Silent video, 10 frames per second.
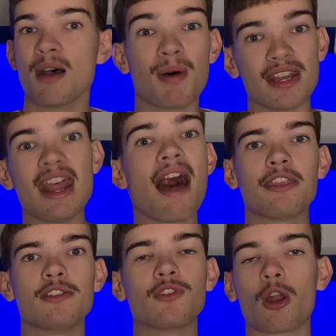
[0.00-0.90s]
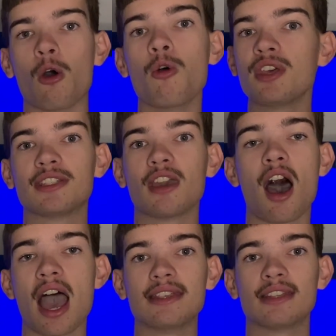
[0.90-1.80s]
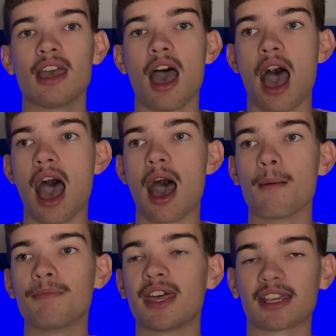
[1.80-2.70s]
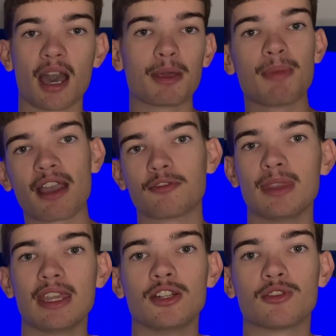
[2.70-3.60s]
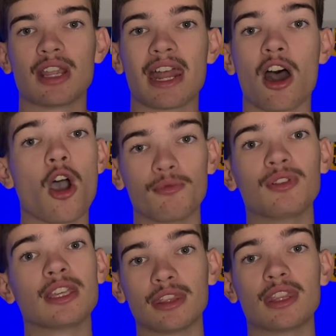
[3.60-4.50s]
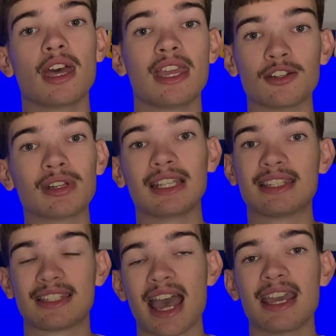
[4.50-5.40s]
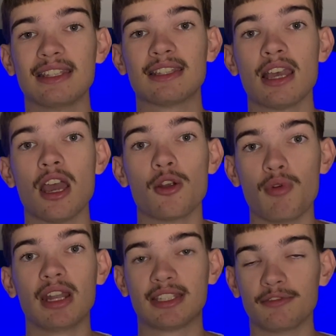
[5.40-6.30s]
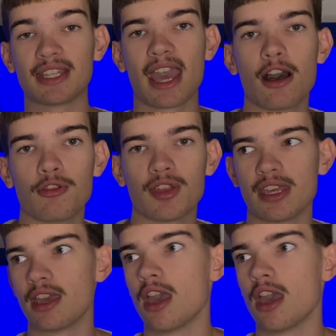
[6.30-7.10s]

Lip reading: But now that you've got all these guys that are coming back from the injury, and hopefully the injury list stays relatively healthy,